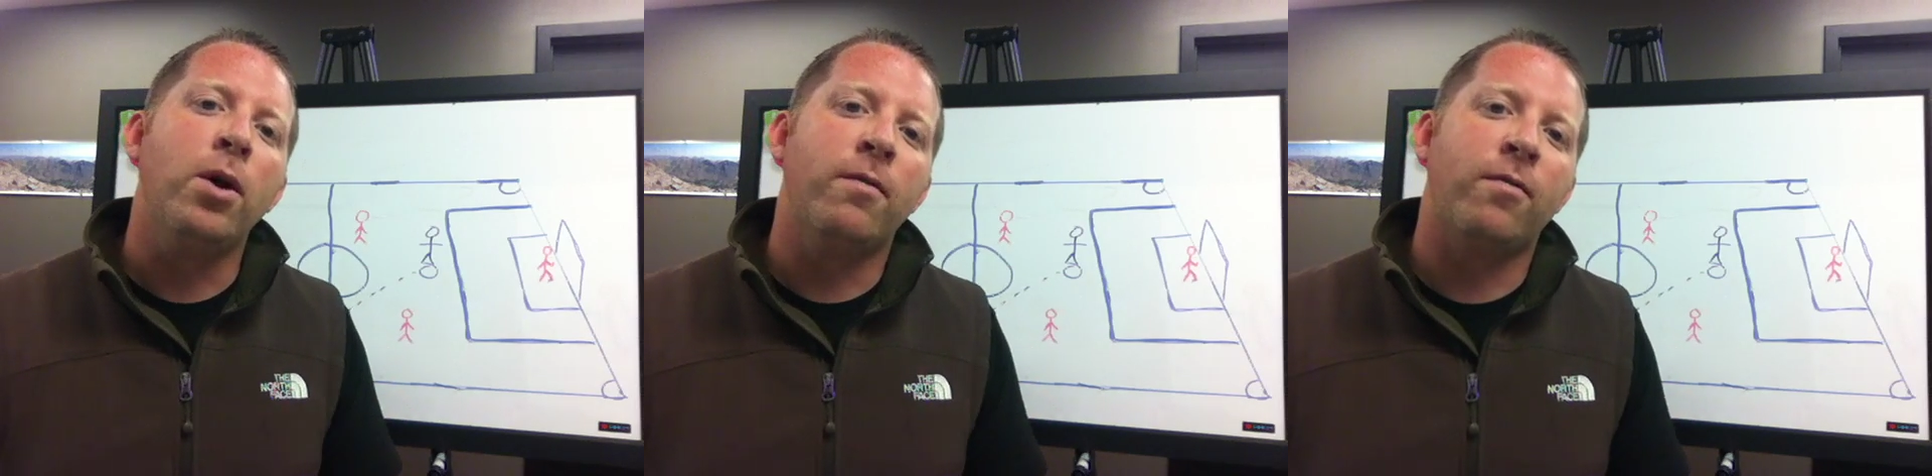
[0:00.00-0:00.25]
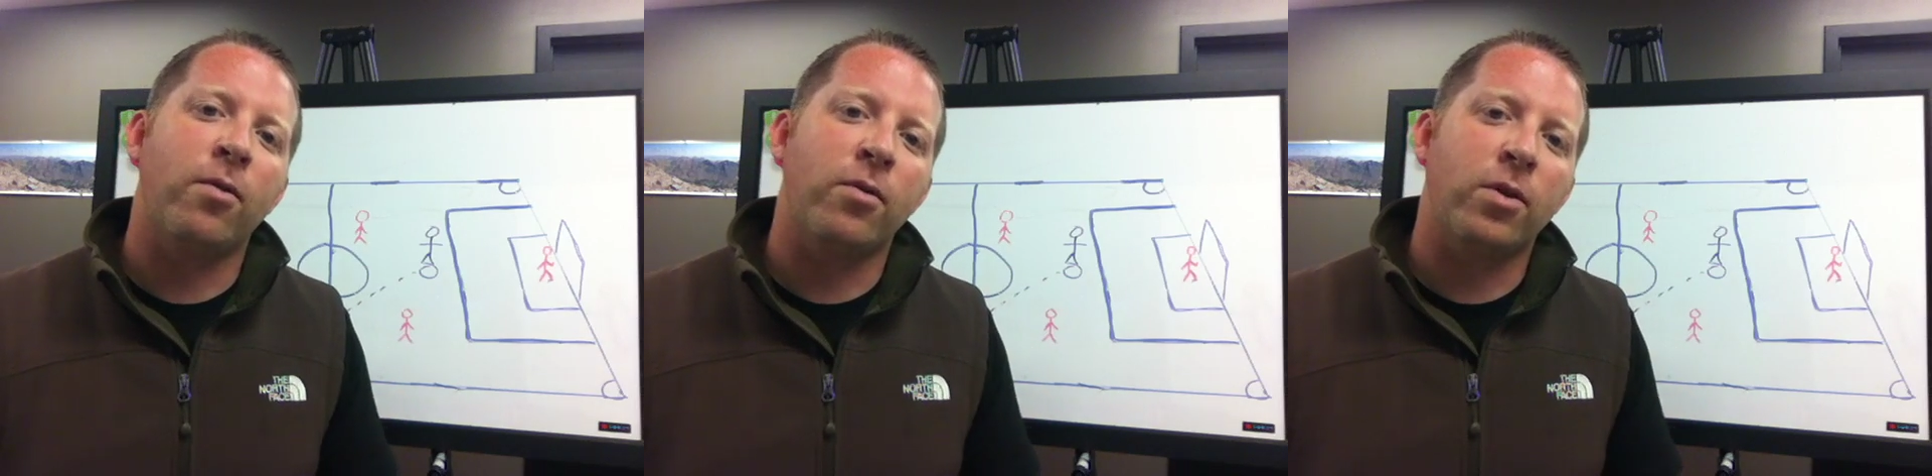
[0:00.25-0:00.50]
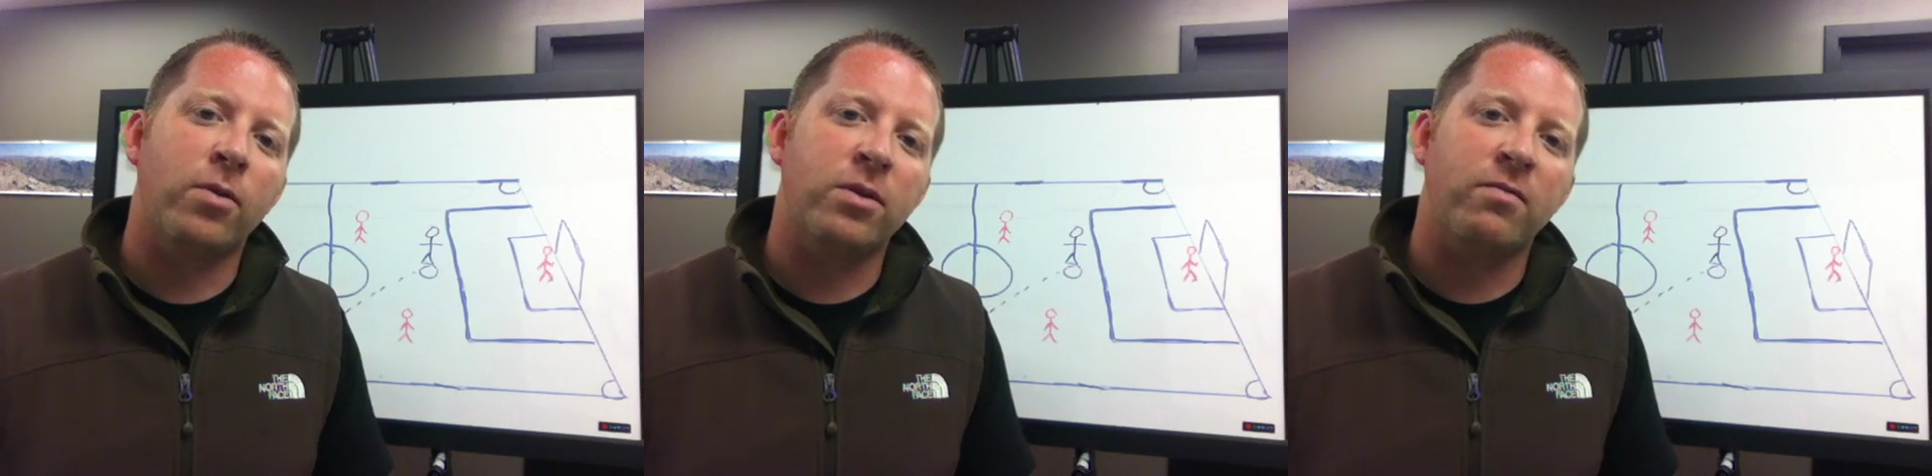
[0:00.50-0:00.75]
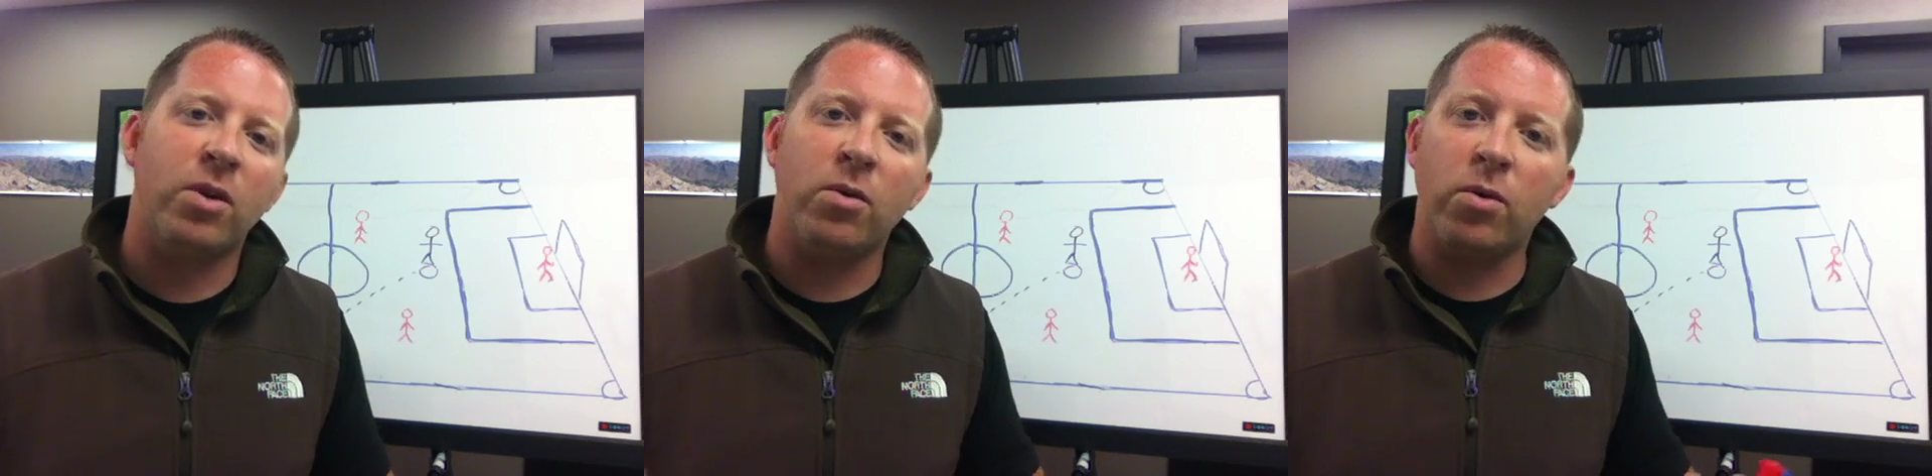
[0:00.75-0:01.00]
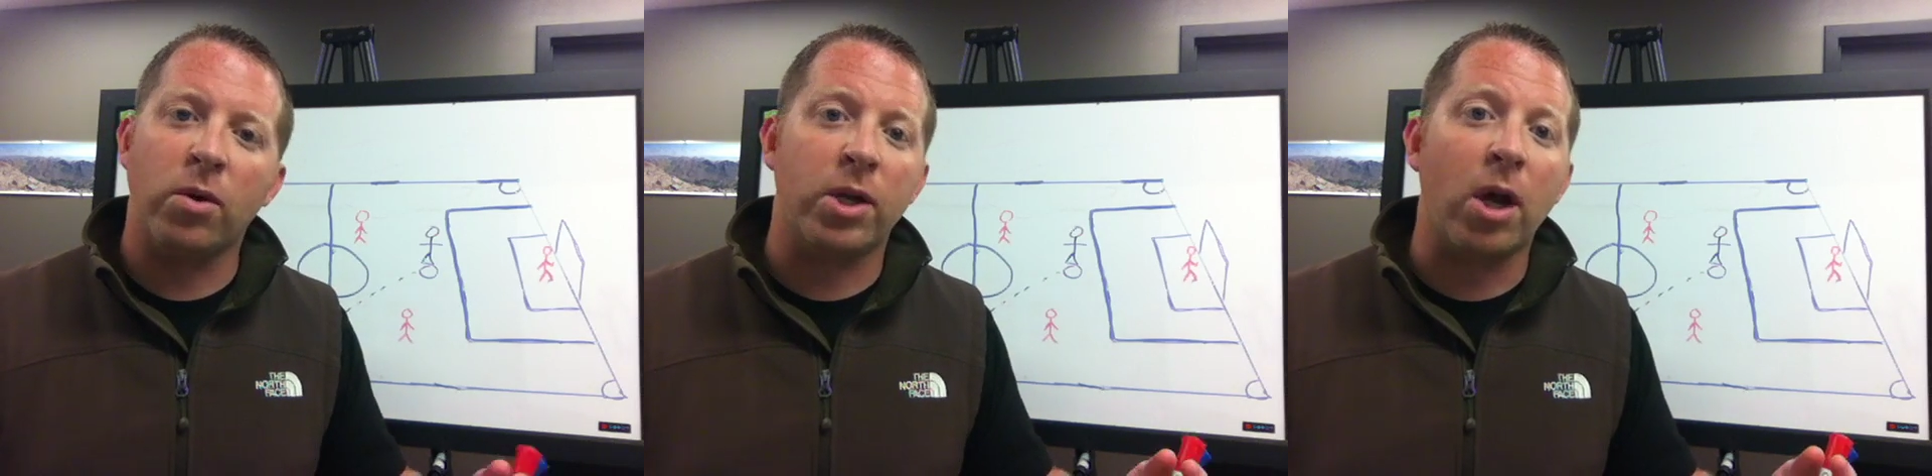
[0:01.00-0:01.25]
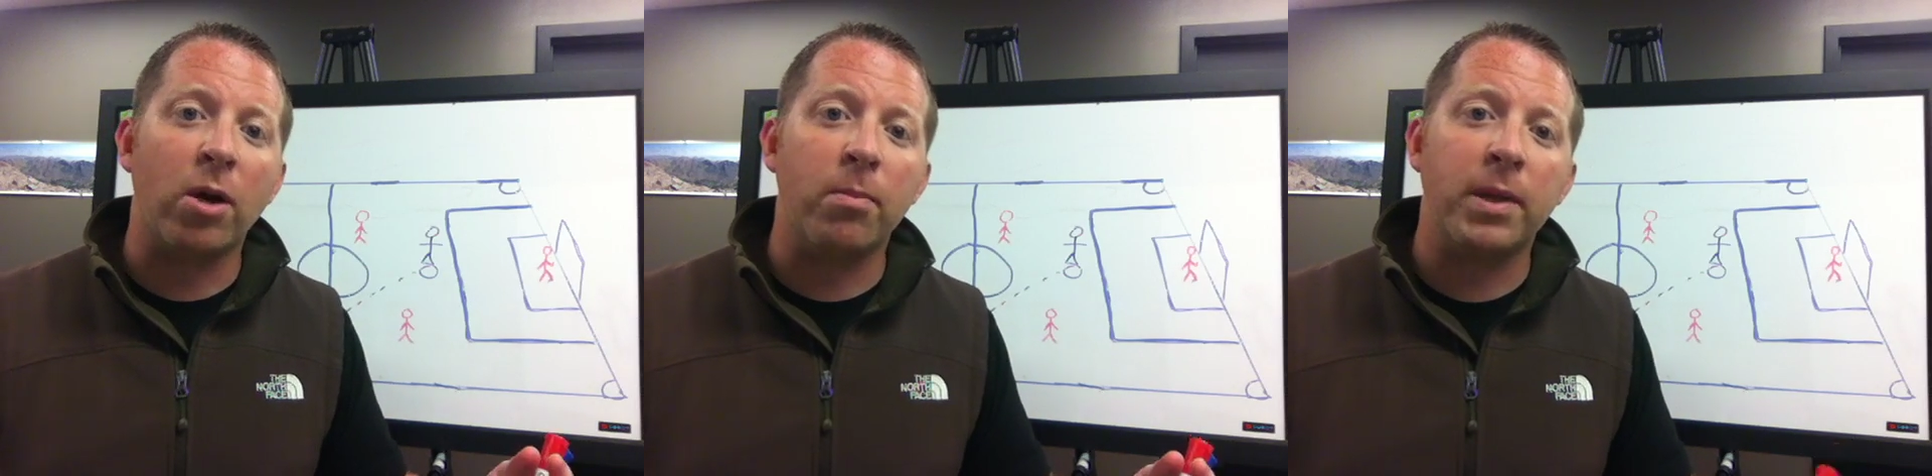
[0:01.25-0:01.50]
for those of you who are younger